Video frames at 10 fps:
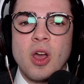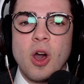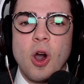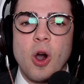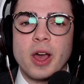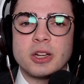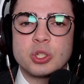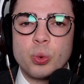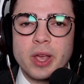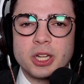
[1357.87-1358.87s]
on
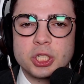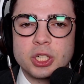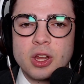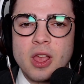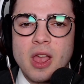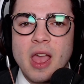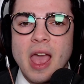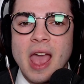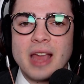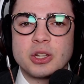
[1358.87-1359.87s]
Twitch
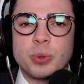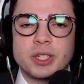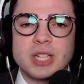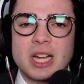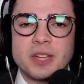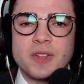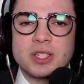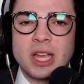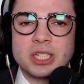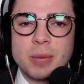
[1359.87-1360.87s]
at
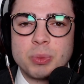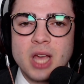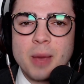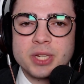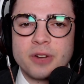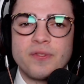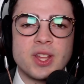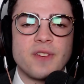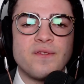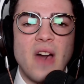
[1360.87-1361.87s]
twitch.tv/Hype the Commentator for
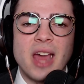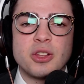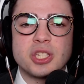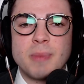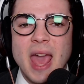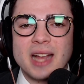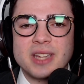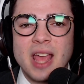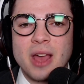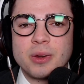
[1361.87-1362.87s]
the final
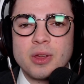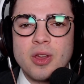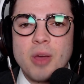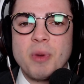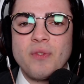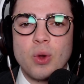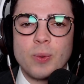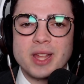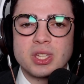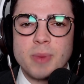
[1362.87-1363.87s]
SmackDown before
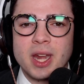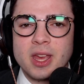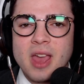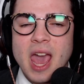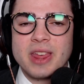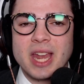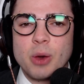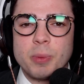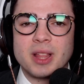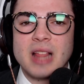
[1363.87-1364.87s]
WrestleMania. And then I
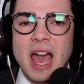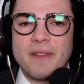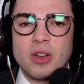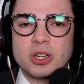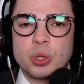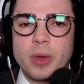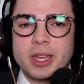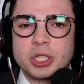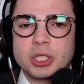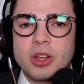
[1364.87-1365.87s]
will be live on
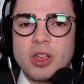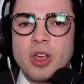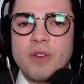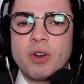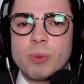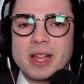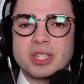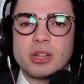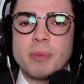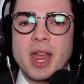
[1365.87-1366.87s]
Twitch for
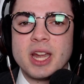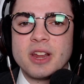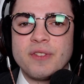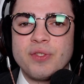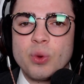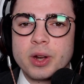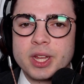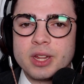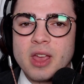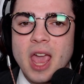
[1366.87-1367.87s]
WrestleMania
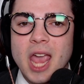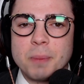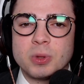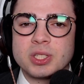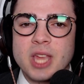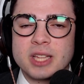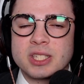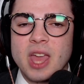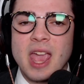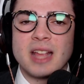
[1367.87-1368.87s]
40, April 6th
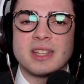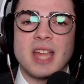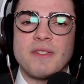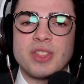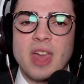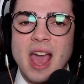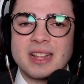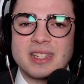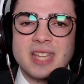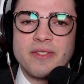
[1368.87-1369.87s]
and 7th at
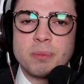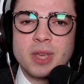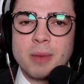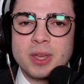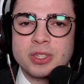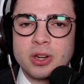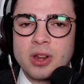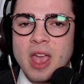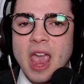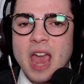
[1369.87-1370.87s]
7 p.m. Eastern.
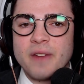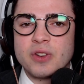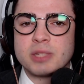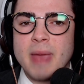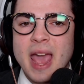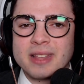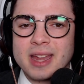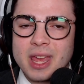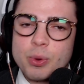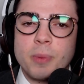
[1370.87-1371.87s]
And for
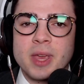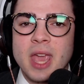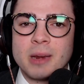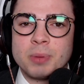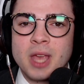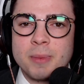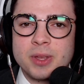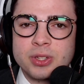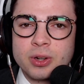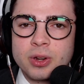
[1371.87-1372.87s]
SmackDown, it will be 8 p.m.
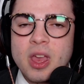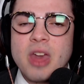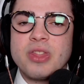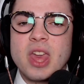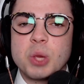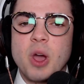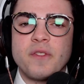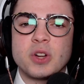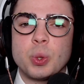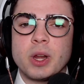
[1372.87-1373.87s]
Eastern. Thank you all
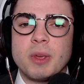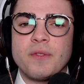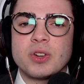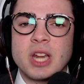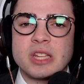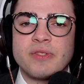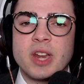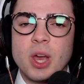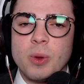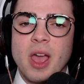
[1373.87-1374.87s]
for joining me for today's
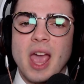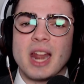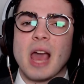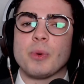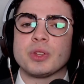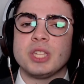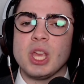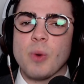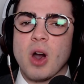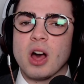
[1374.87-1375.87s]
video, and I will see
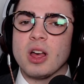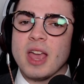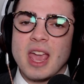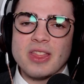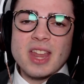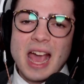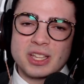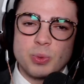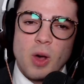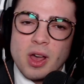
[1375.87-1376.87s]
you all in the
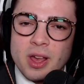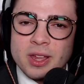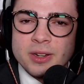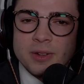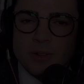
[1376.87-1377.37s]
next one.